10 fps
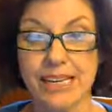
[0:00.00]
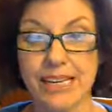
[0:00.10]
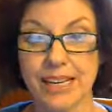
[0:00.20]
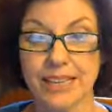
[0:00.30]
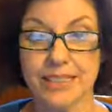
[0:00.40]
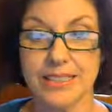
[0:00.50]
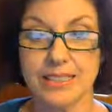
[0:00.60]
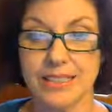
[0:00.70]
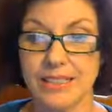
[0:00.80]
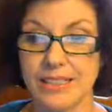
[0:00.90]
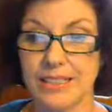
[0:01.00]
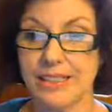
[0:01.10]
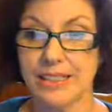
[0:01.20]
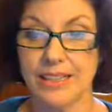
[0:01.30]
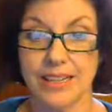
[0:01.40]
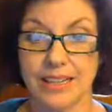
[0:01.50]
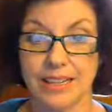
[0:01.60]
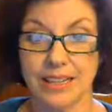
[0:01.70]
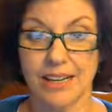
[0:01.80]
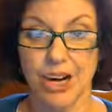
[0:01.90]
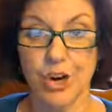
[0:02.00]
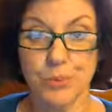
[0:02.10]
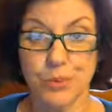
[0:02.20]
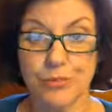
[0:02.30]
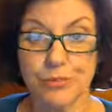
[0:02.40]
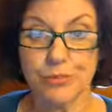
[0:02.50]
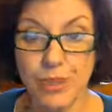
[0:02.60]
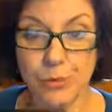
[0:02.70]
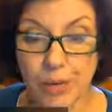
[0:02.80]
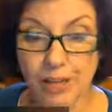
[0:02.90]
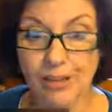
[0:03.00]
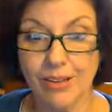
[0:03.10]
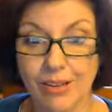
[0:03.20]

and Hope you're feeling well.